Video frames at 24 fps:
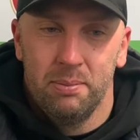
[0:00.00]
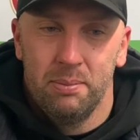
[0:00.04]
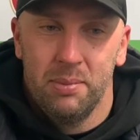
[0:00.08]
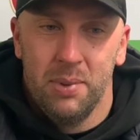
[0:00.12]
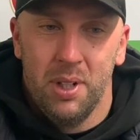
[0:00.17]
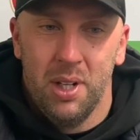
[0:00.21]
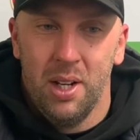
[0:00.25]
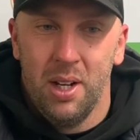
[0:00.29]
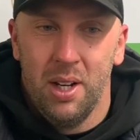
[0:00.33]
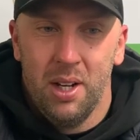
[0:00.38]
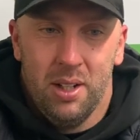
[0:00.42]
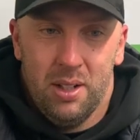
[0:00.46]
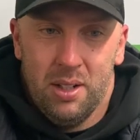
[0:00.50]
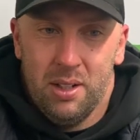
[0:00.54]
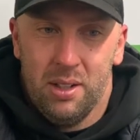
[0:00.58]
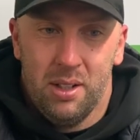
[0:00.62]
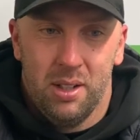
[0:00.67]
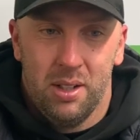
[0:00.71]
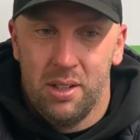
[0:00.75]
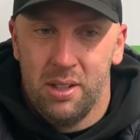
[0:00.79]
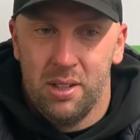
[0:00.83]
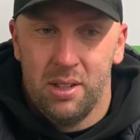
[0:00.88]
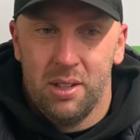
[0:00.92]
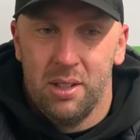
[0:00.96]

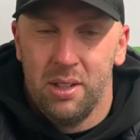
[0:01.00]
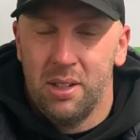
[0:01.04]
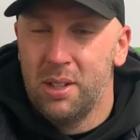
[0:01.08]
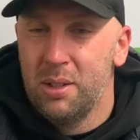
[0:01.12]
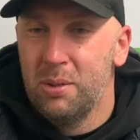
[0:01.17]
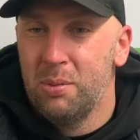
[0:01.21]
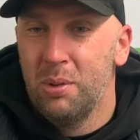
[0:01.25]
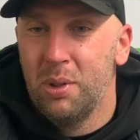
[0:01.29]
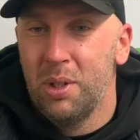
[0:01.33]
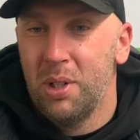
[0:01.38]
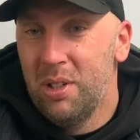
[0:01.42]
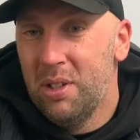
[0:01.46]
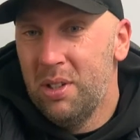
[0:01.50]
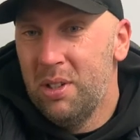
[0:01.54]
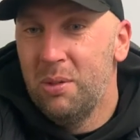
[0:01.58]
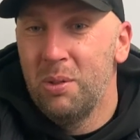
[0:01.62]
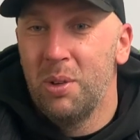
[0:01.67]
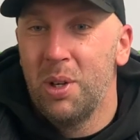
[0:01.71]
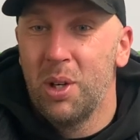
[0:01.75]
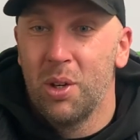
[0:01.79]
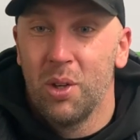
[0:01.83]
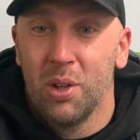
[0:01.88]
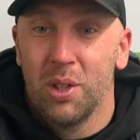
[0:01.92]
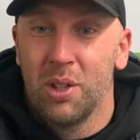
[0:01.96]
it's what
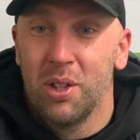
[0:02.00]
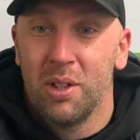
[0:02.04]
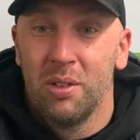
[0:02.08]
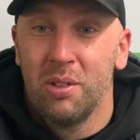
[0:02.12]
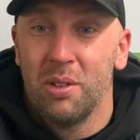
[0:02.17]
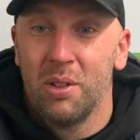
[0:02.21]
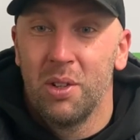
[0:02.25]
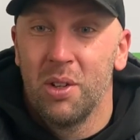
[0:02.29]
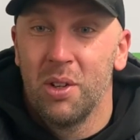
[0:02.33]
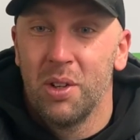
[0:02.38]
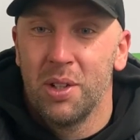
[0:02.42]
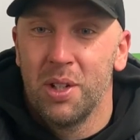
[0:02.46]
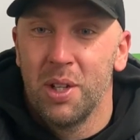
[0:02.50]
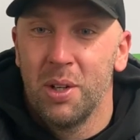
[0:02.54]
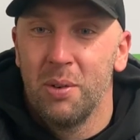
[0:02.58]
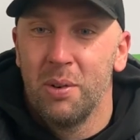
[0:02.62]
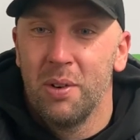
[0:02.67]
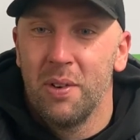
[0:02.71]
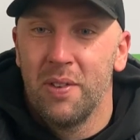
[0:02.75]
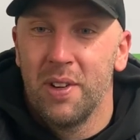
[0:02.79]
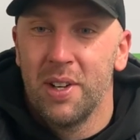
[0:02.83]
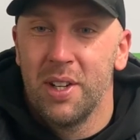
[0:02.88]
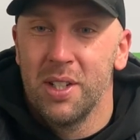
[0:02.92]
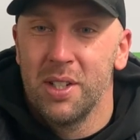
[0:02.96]
you've got to deal
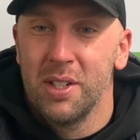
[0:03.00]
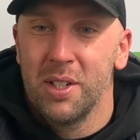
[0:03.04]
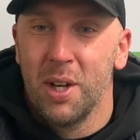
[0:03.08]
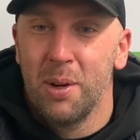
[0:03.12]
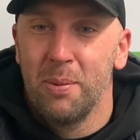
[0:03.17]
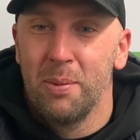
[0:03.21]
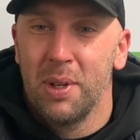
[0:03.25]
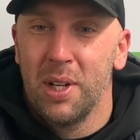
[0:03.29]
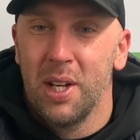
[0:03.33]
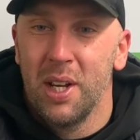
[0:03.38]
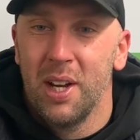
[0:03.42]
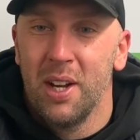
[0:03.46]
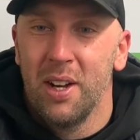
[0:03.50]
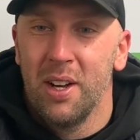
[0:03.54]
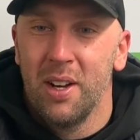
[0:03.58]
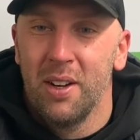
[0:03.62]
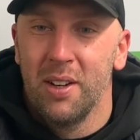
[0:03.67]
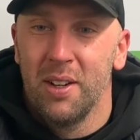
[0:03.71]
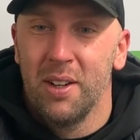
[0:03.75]
with at this time of year.